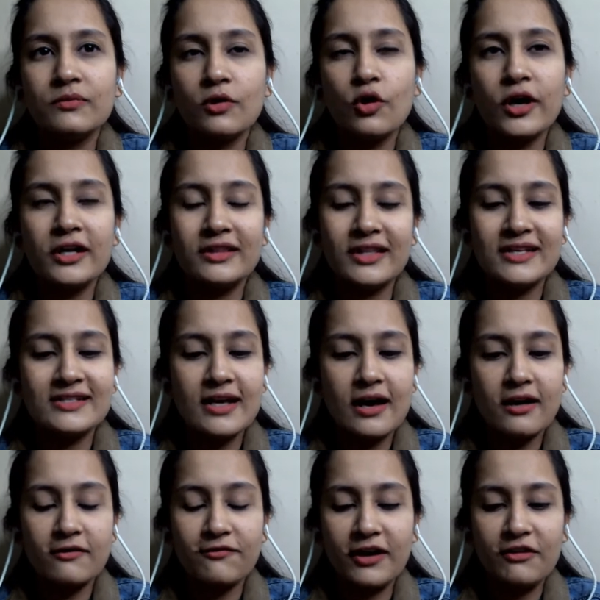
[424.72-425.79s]
okay, these
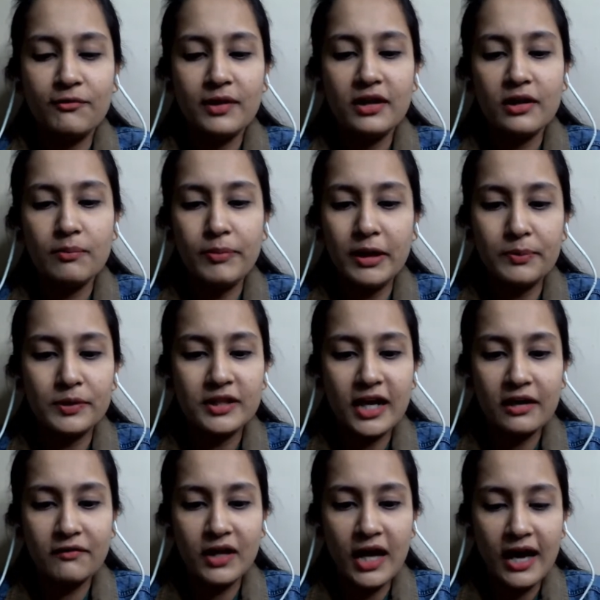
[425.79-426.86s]
are 5 million people
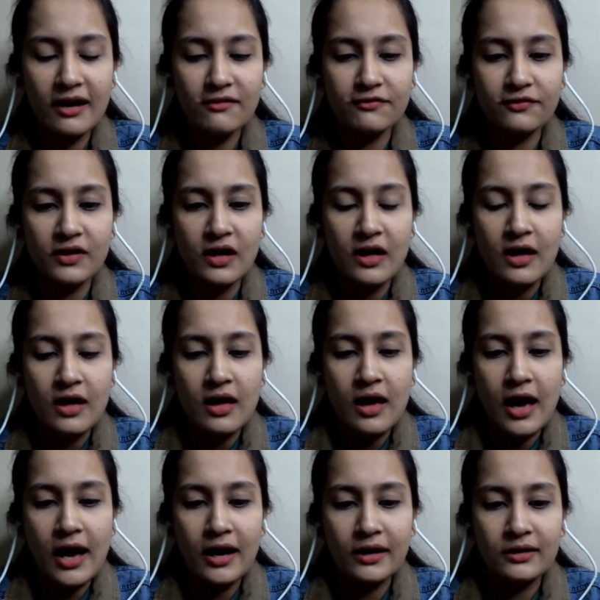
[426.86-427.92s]
that we have,
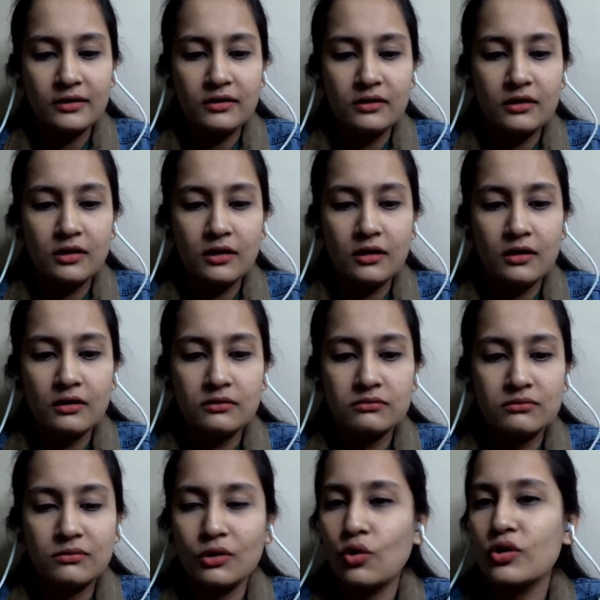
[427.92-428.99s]
and
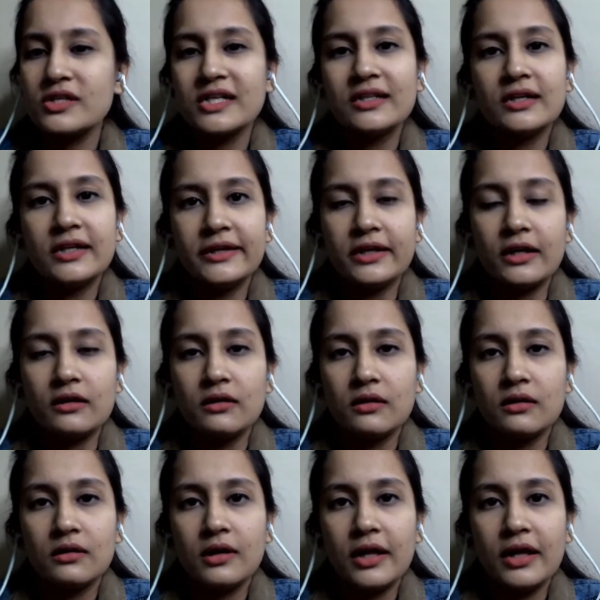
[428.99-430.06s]
go see the data,
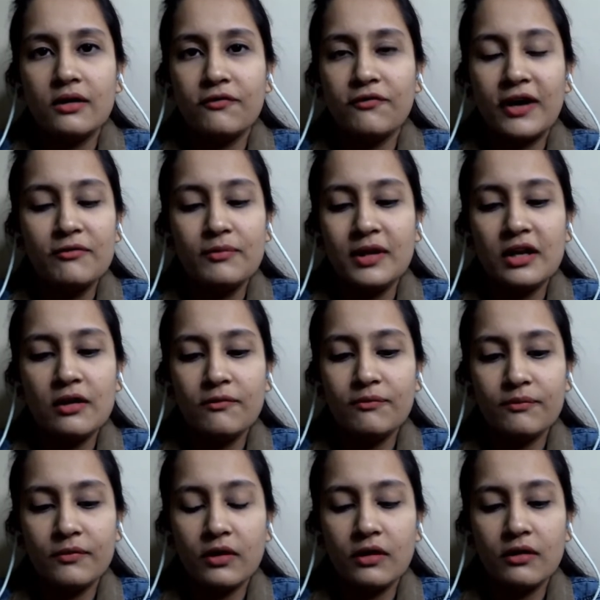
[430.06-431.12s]
like 5
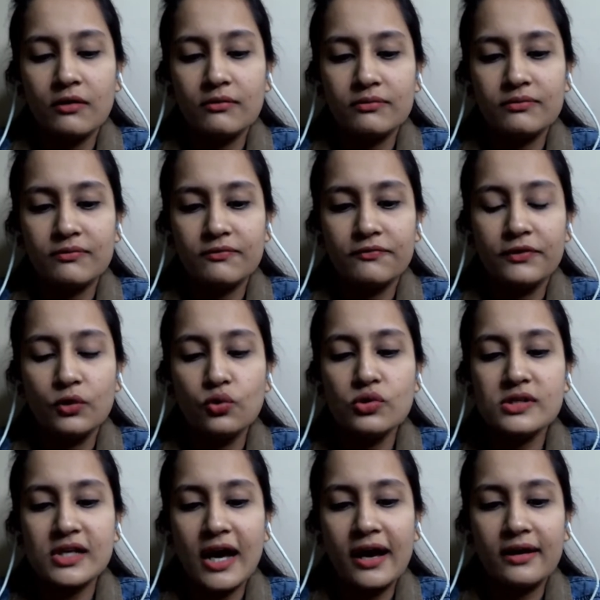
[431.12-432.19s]
million
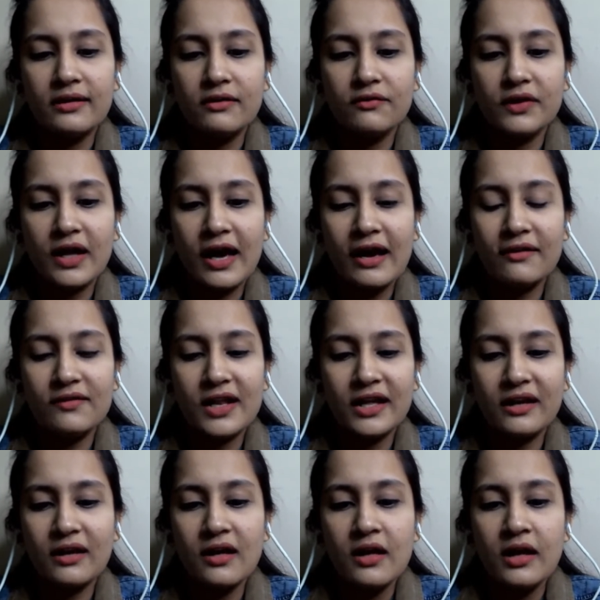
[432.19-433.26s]
views, and we have
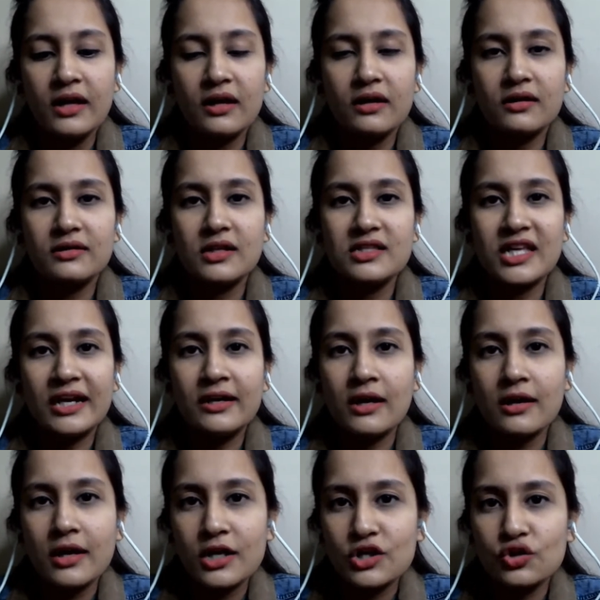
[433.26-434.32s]
like the
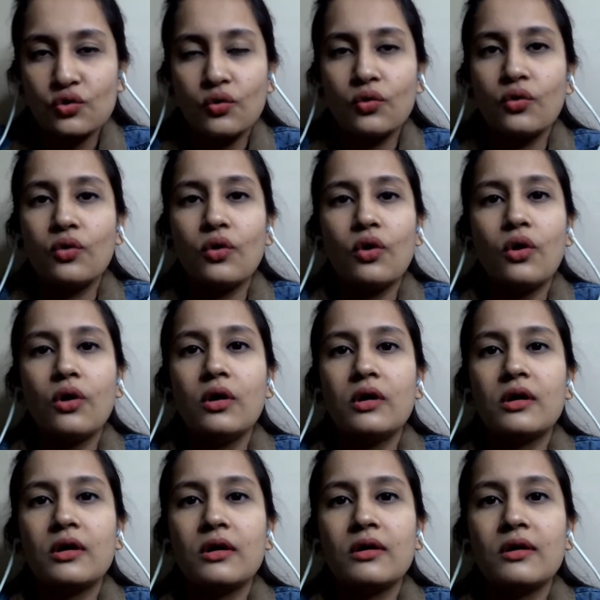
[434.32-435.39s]
gender ratio,
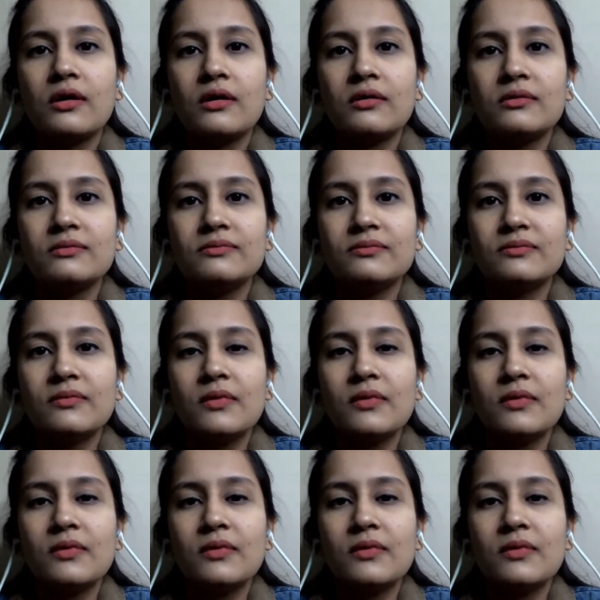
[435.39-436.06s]
or